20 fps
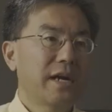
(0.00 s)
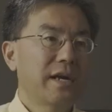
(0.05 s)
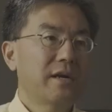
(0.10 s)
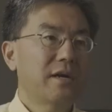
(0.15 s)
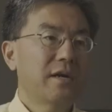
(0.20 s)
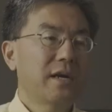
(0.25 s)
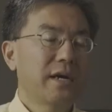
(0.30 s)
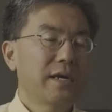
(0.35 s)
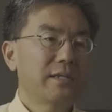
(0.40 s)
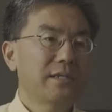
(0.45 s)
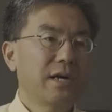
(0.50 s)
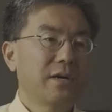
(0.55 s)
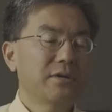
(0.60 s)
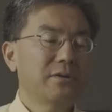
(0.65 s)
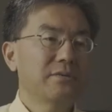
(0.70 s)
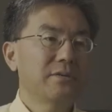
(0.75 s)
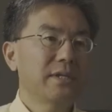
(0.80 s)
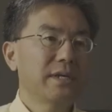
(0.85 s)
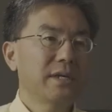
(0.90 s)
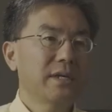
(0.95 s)
Airline not
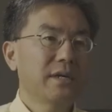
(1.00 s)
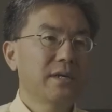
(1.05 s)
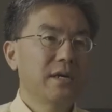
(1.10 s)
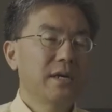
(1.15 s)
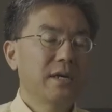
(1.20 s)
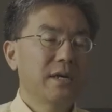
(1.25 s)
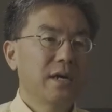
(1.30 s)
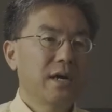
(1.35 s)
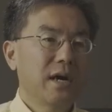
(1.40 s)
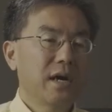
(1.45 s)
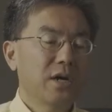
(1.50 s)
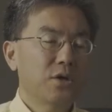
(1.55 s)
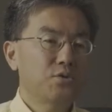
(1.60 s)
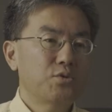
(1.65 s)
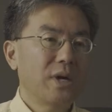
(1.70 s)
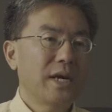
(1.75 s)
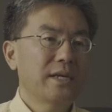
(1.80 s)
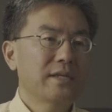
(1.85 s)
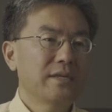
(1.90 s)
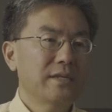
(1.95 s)
only
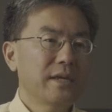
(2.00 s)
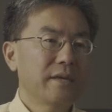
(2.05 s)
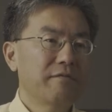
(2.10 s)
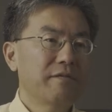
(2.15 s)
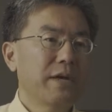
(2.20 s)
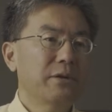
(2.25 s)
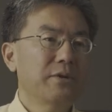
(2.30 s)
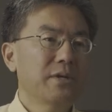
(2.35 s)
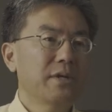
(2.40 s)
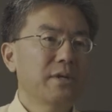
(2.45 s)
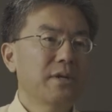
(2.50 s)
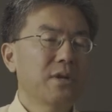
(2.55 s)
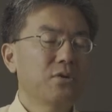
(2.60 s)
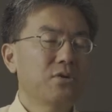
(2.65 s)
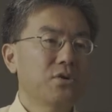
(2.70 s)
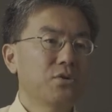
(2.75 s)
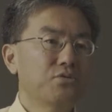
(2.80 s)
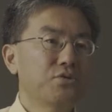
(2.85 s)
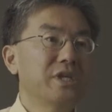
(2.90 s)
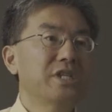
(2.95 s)
runs a very
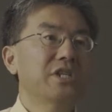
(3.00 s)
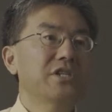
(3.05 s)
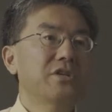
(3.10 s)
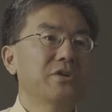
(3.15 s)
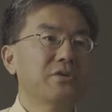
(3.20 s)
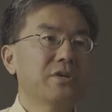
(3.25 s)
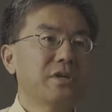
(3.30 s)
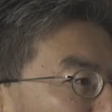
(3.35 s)
local regional